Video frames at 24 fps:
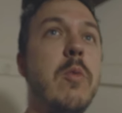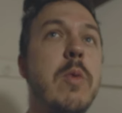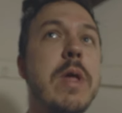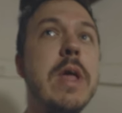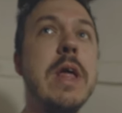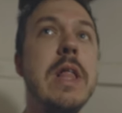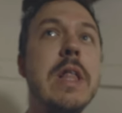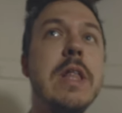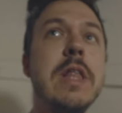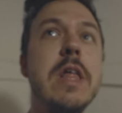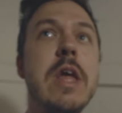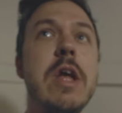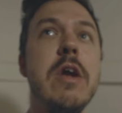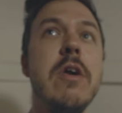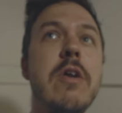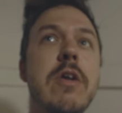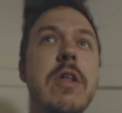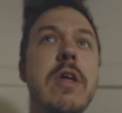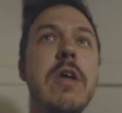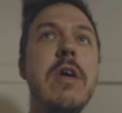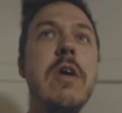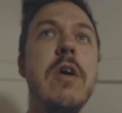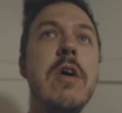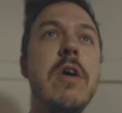We
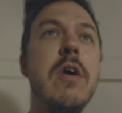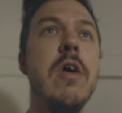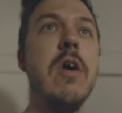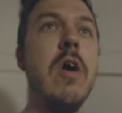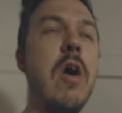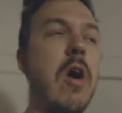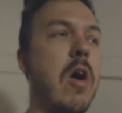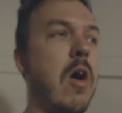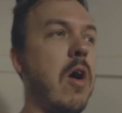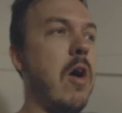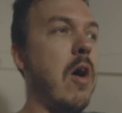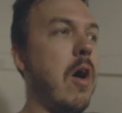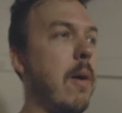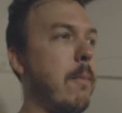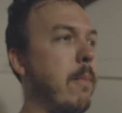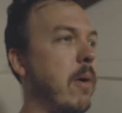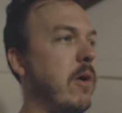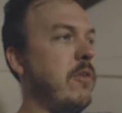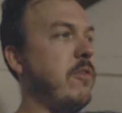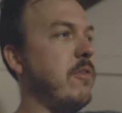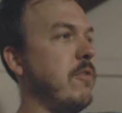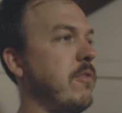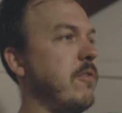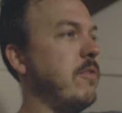cleared a
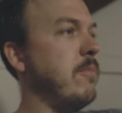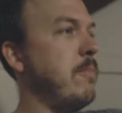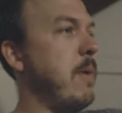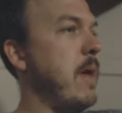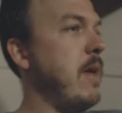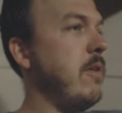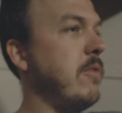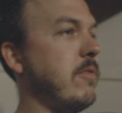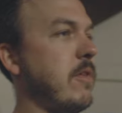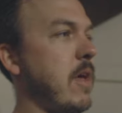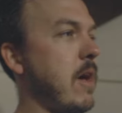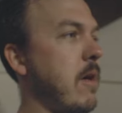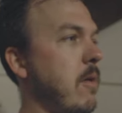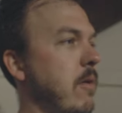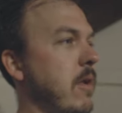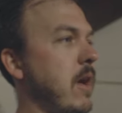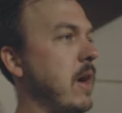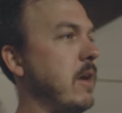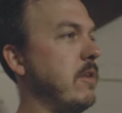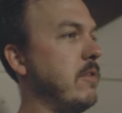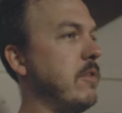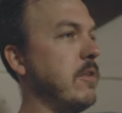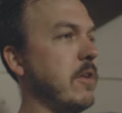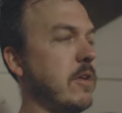bunch of space out.
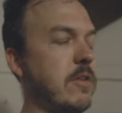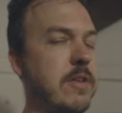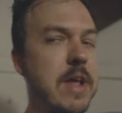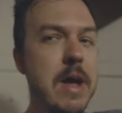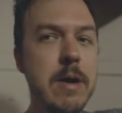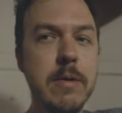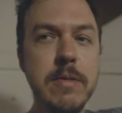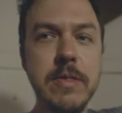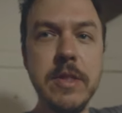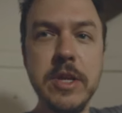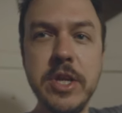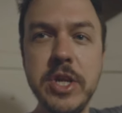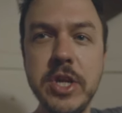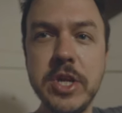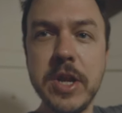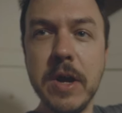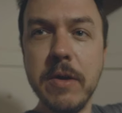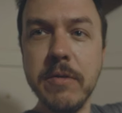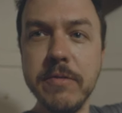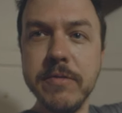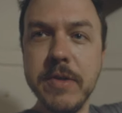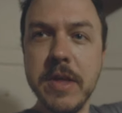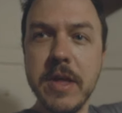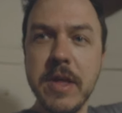I took down the
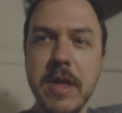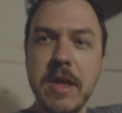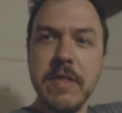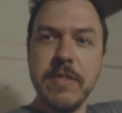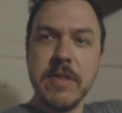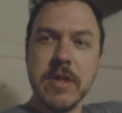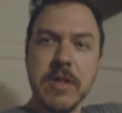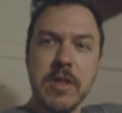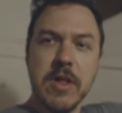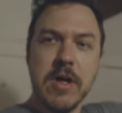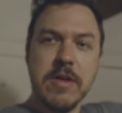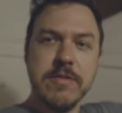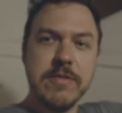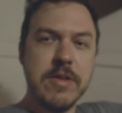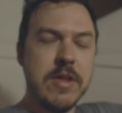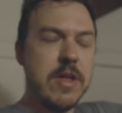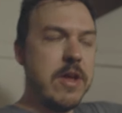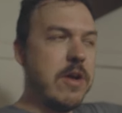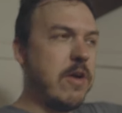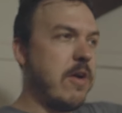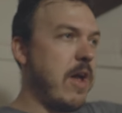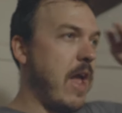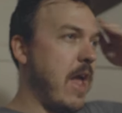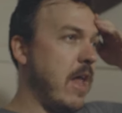shelving in the closet
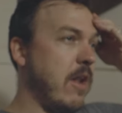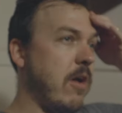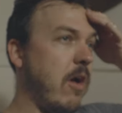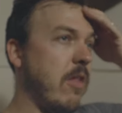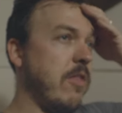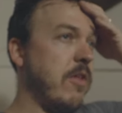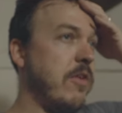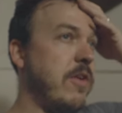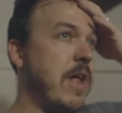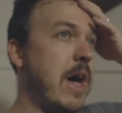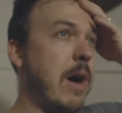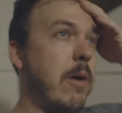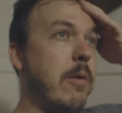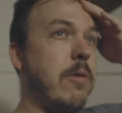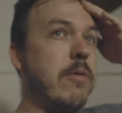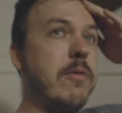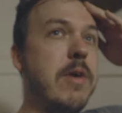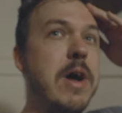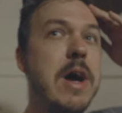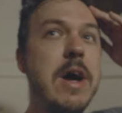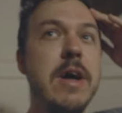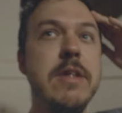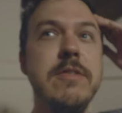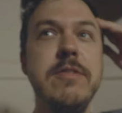here and all the dowel
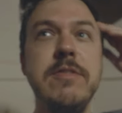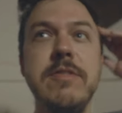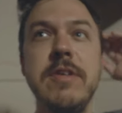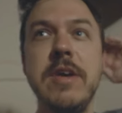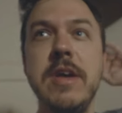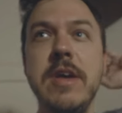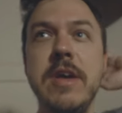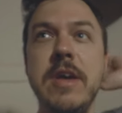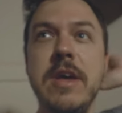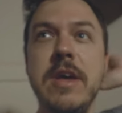rods.